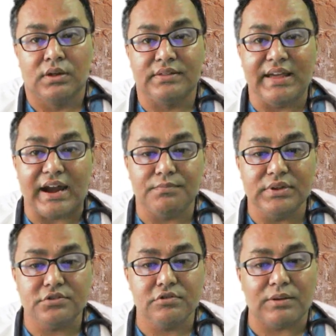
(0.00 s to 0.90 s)
That
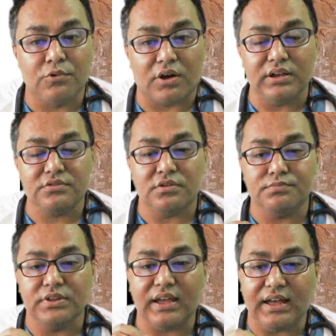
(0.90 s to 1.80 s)
means you are blocking
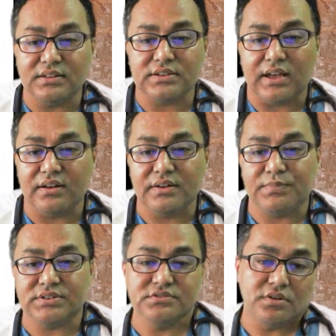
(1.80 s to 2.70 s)
something else and
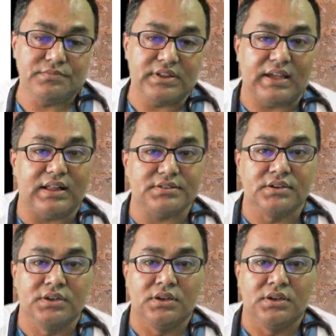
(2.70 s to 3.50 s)
replacing something else.